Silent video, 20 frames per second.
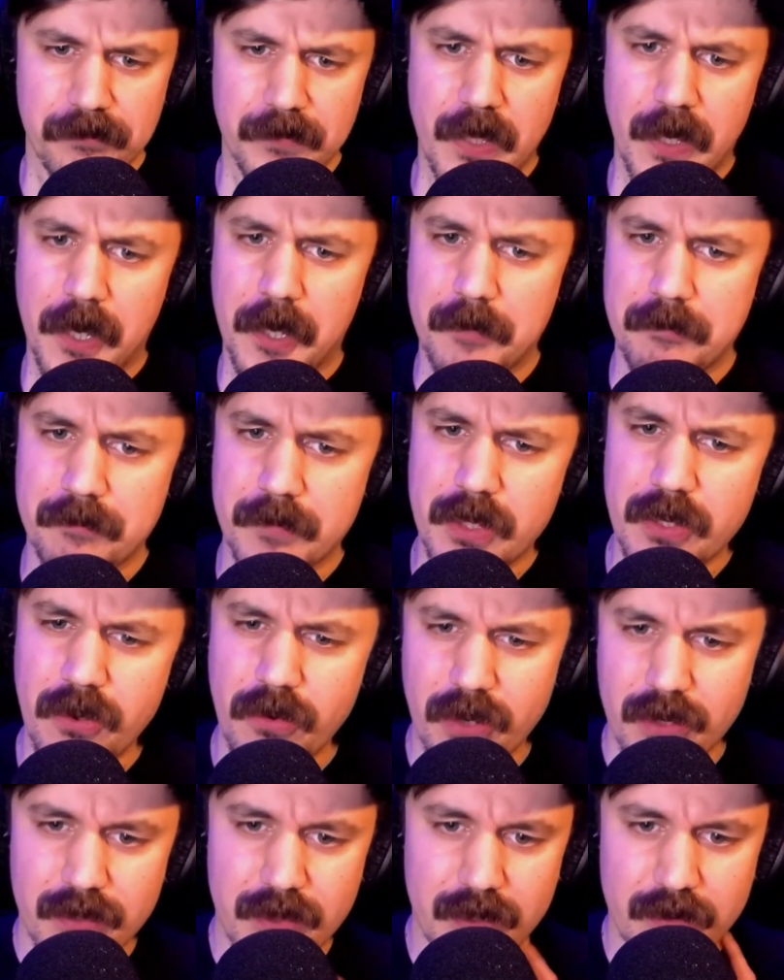You
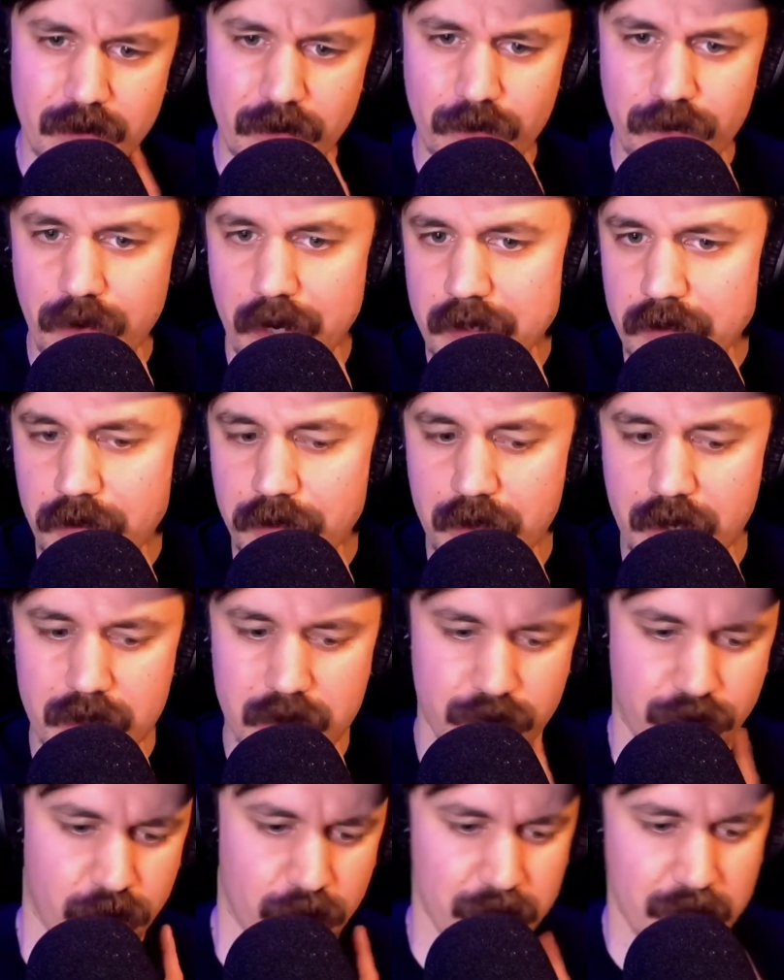know, I think some final
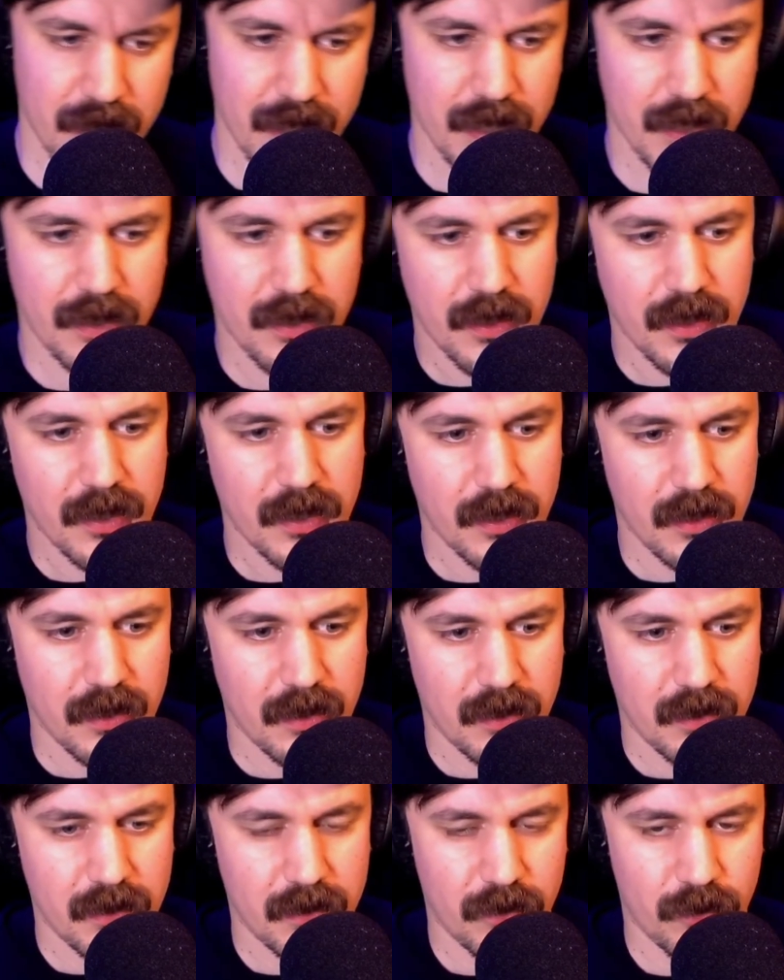thoughts for me
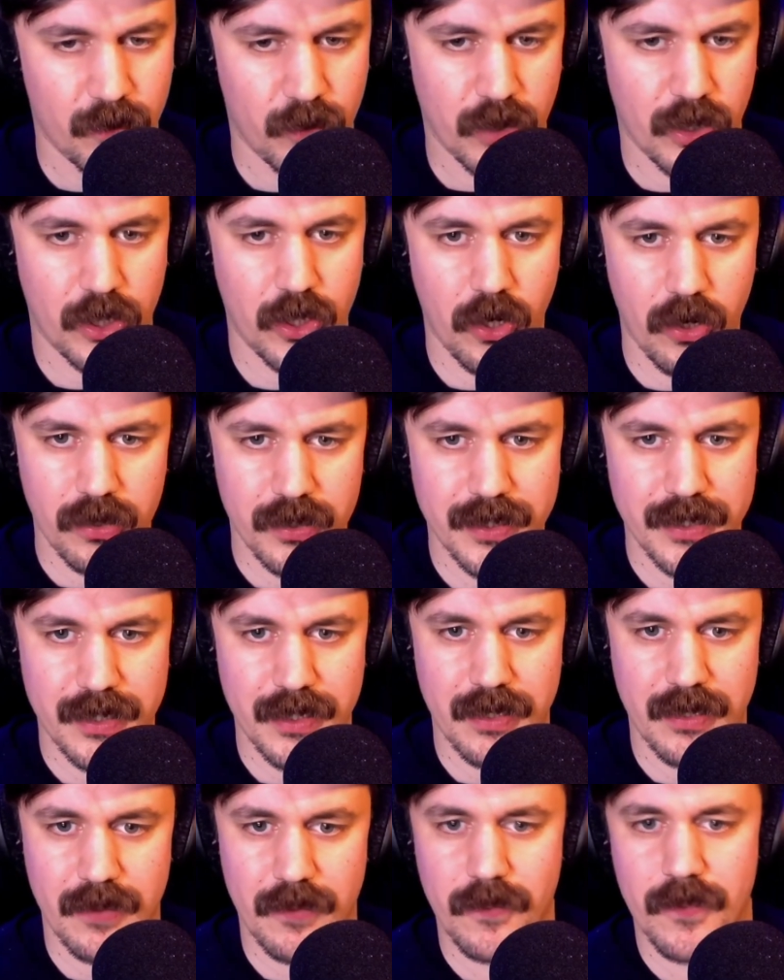
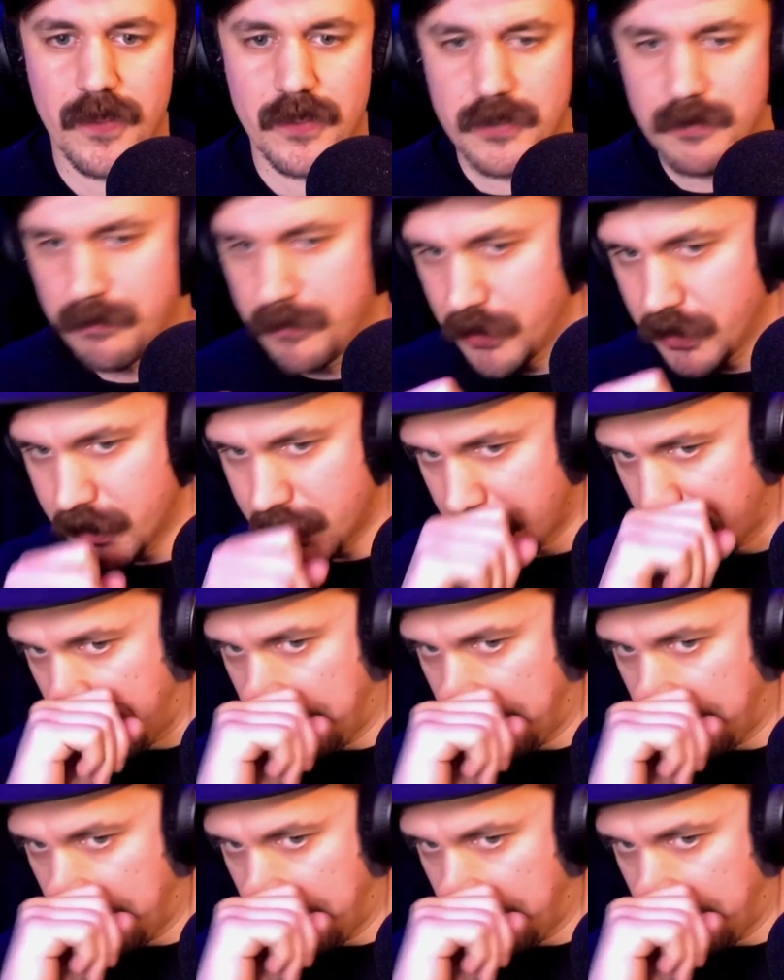regarding this book.